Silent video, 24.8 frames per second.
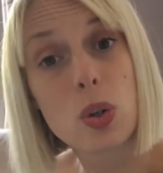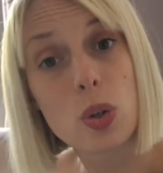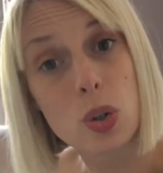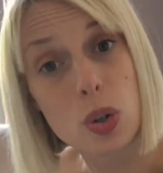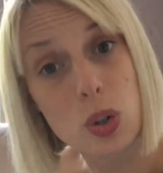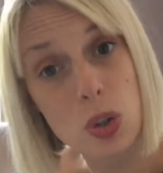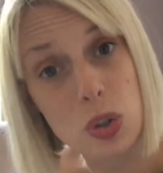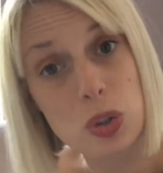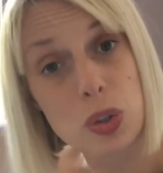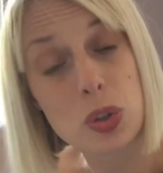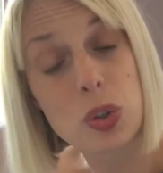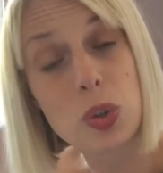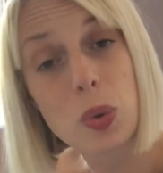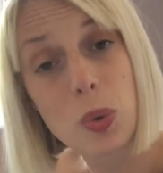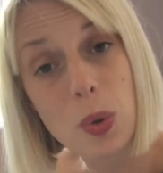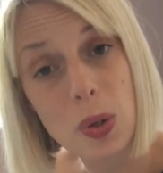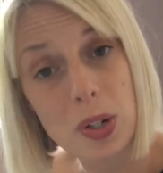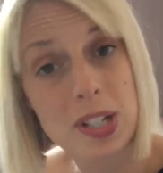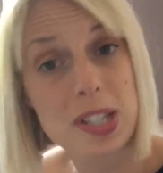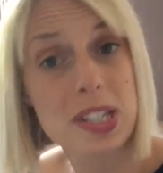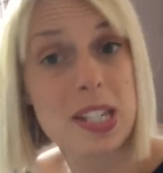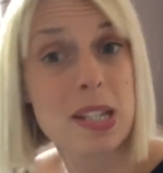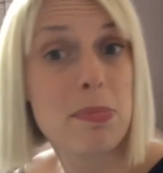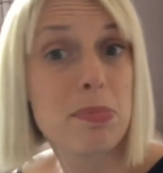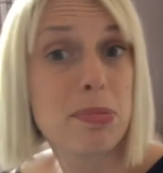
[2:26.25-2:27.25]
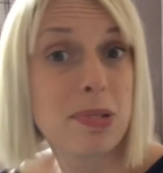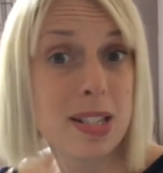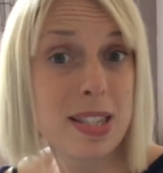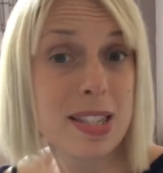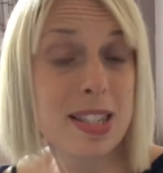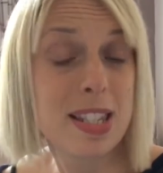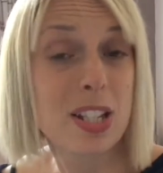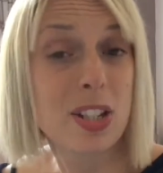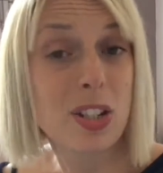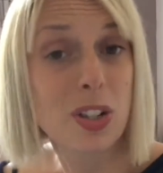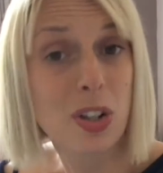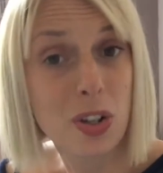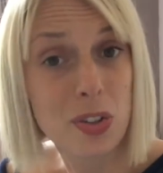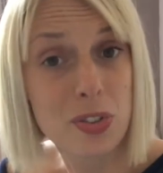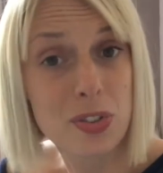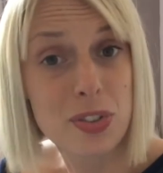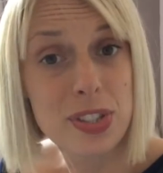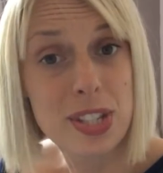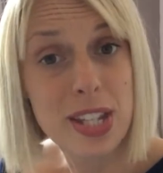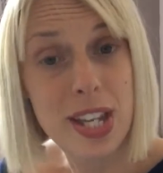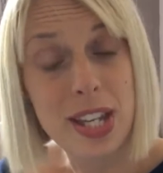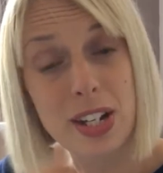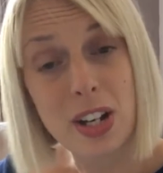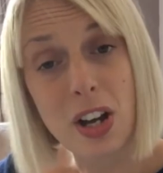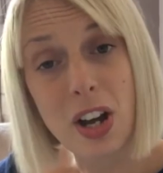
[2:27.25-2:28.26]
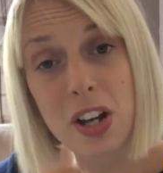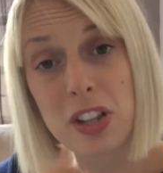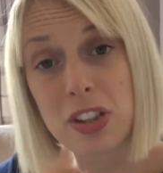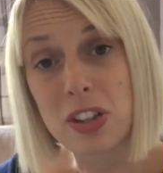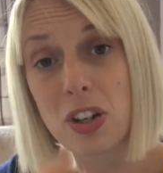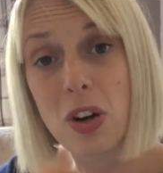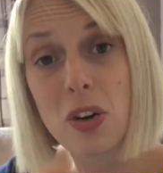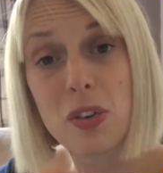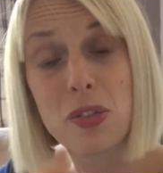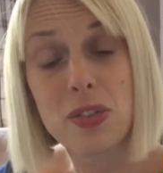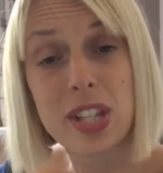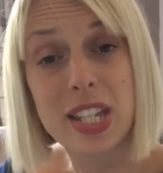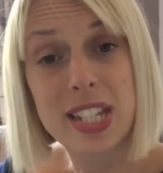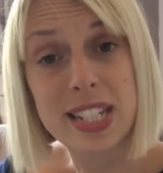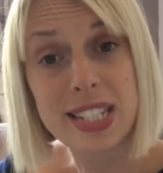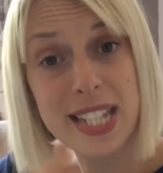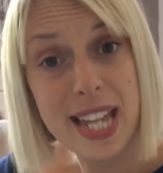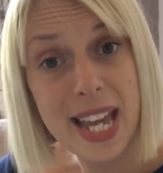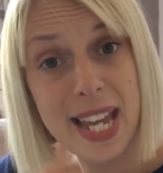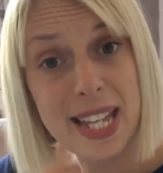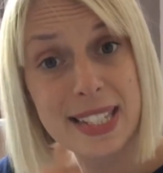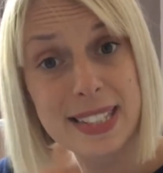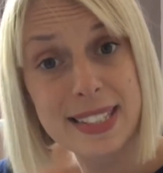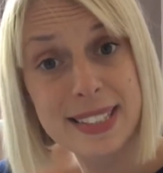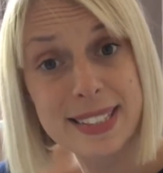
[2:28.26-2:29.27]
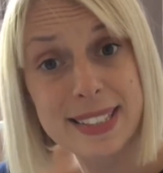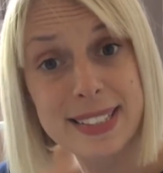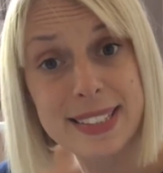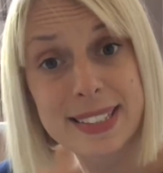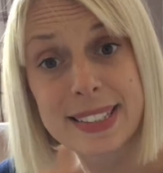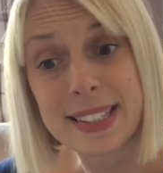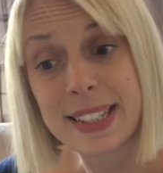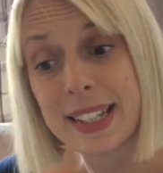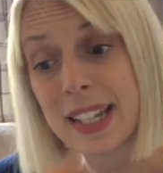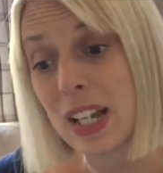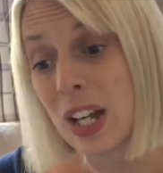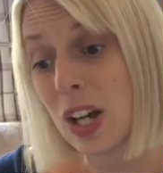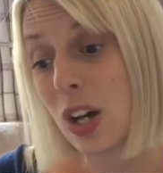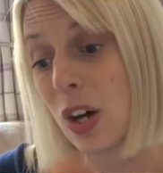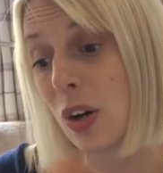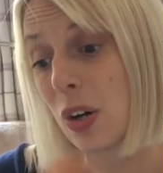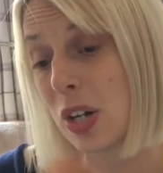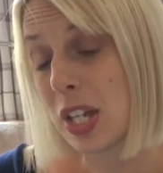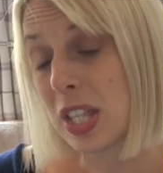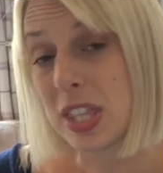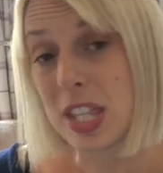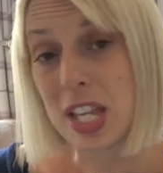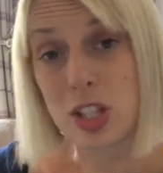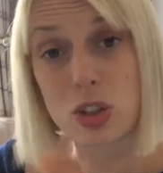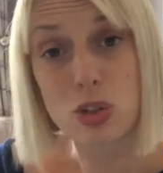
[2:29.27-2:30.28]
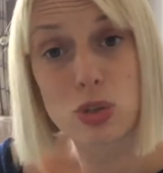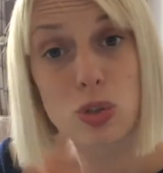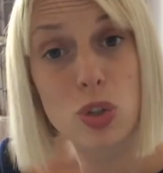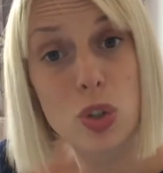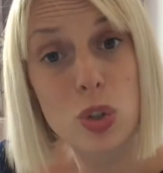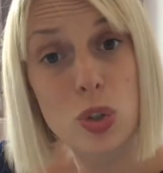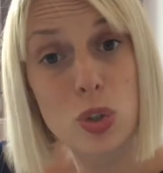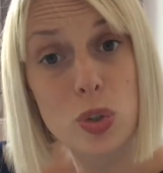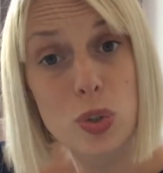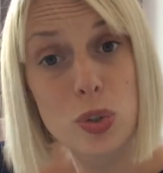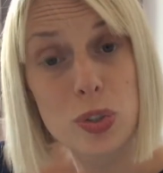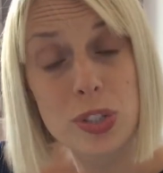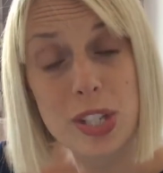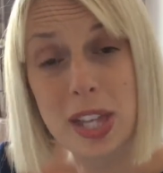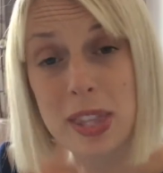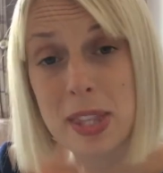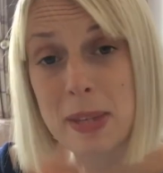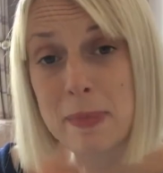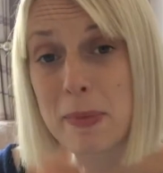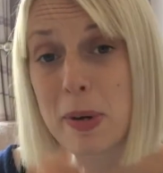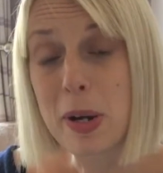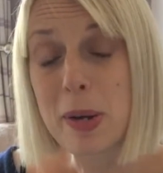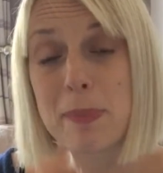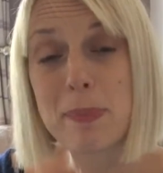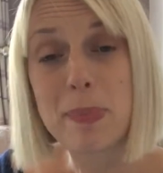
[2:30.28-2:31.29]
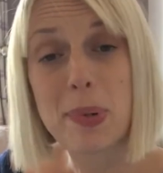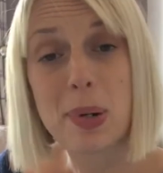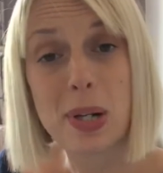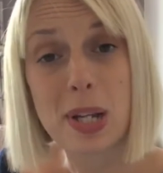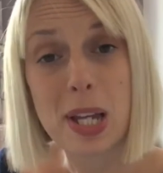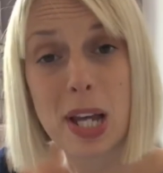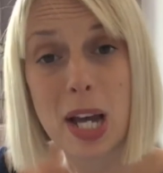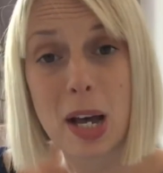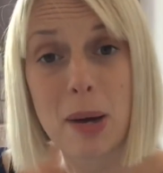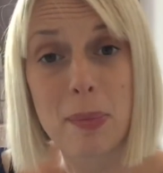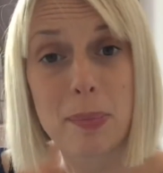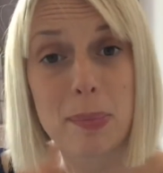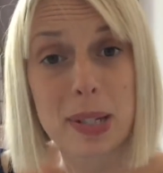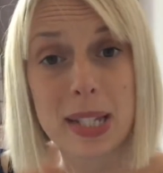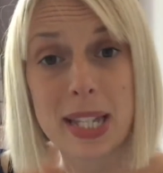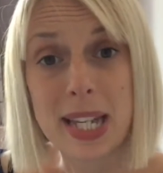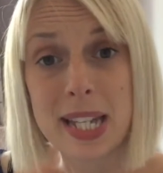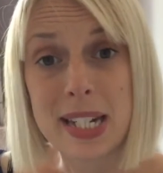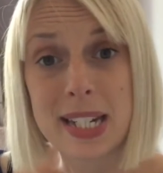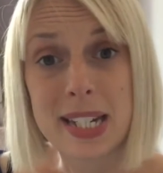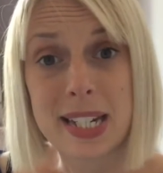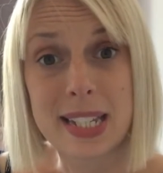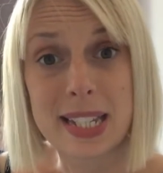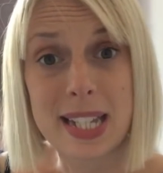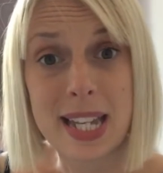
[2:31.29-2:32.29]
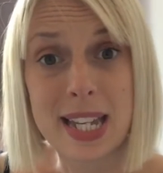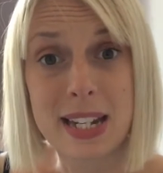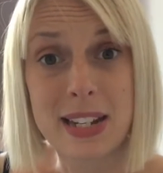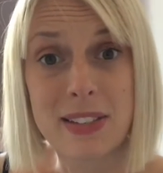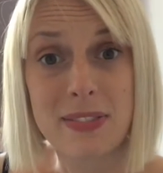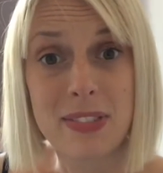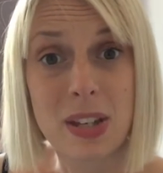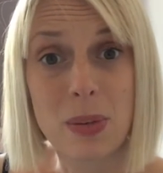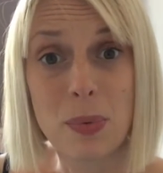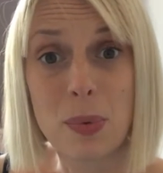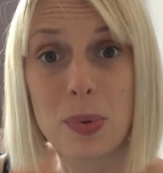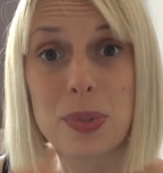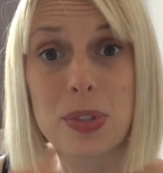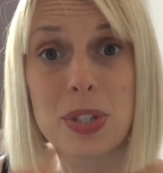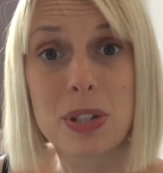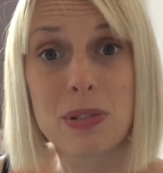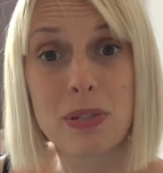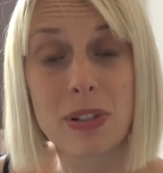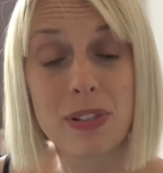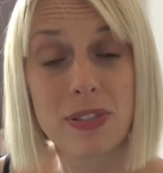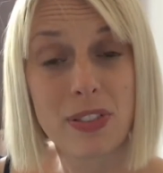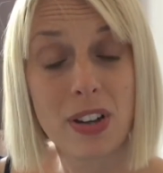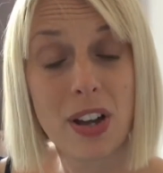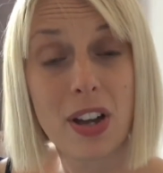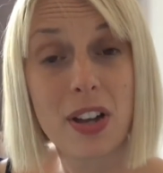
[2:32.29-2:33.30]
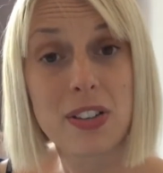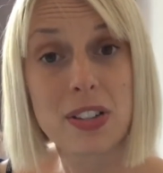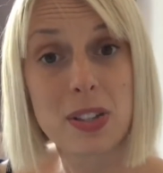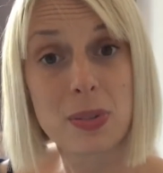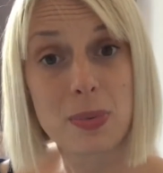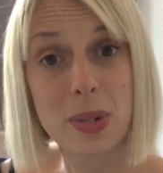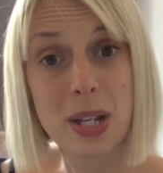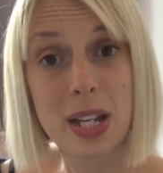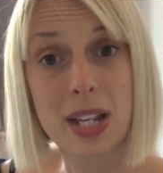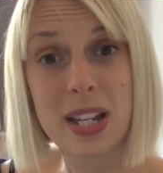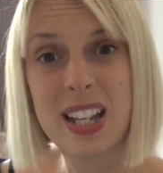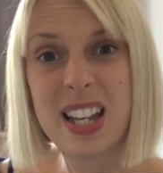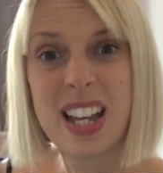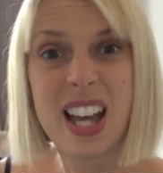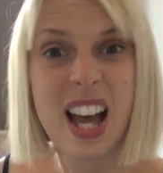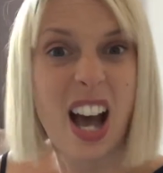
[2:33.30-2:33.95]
good quality printed content either on their desks, in their drawers, and they might pull it up again and again if they want to refer to it.